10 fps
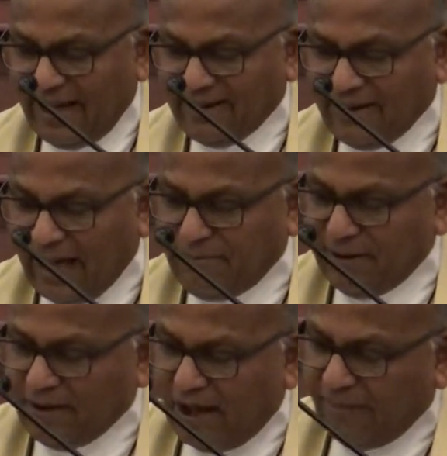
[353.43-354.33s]
I
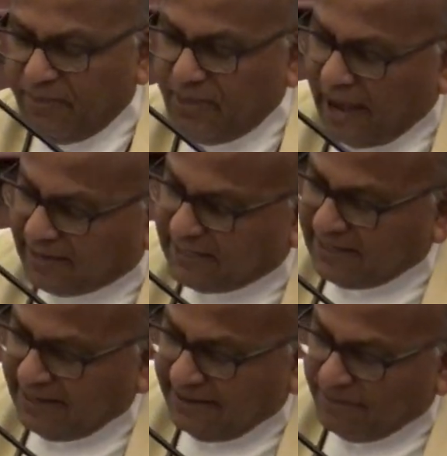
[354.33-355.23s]
typed it on that,
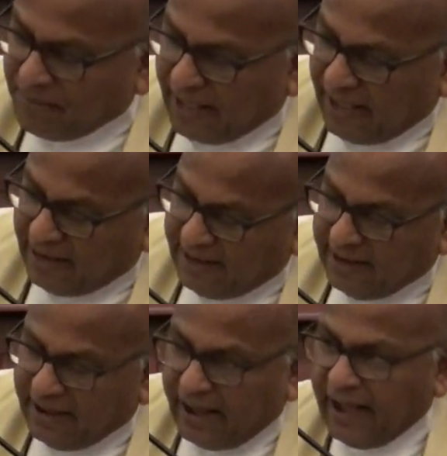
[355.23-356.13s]

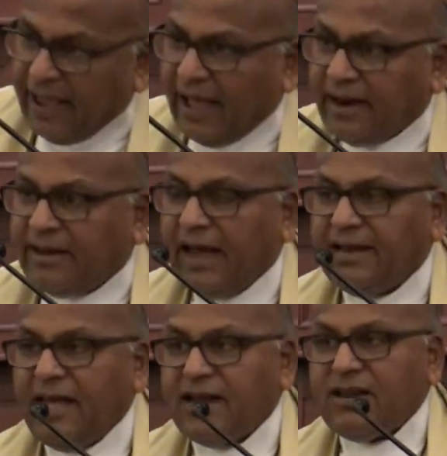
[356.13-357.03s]
and I had
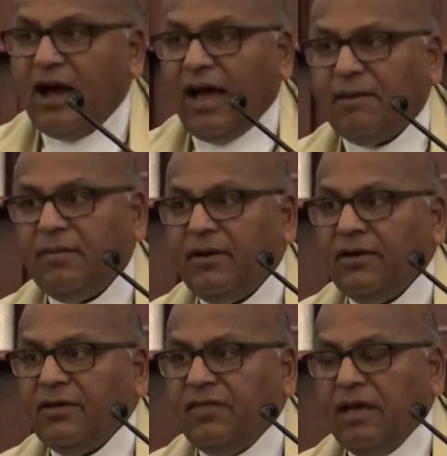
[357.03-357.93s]
at that
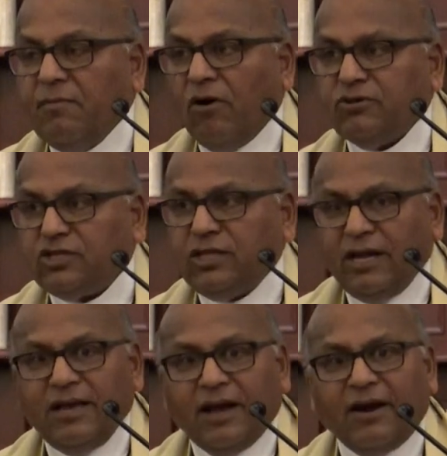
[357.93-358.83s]
time the most
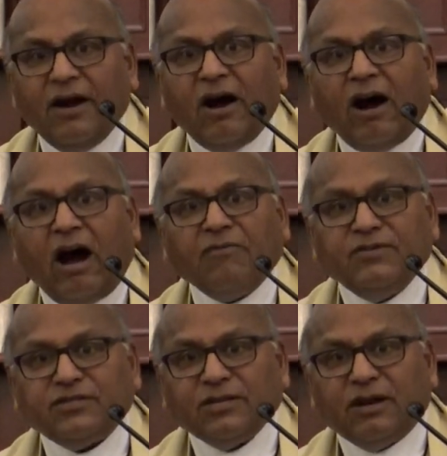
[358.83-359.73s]
senior
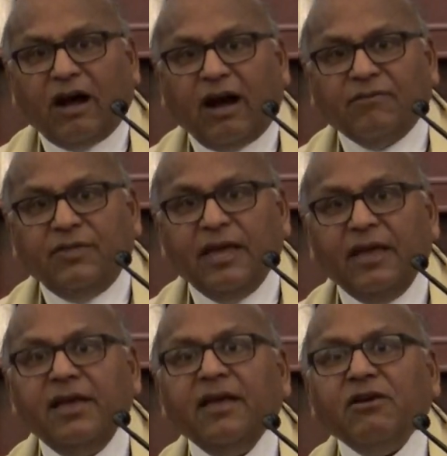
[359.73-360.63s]
officer of
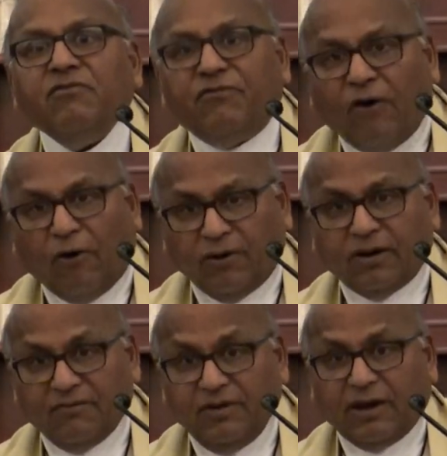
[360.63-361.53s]
the
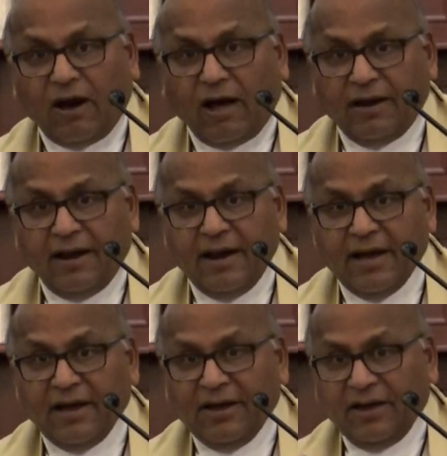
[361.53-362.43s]
fort. We call
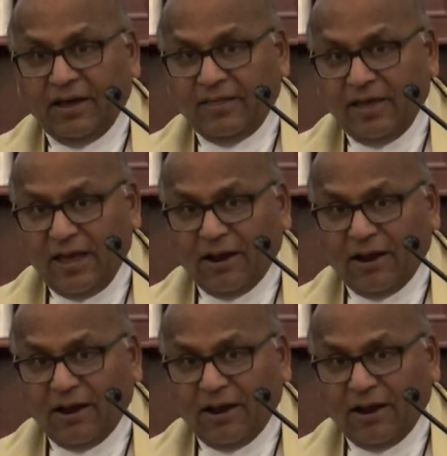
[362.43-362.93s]
it in the